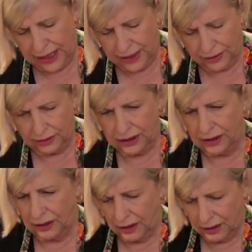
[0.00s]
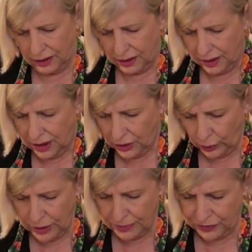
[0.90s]
add a little
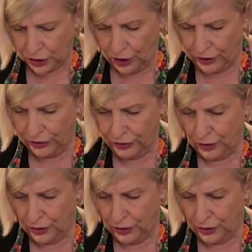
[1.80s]
cream of tartar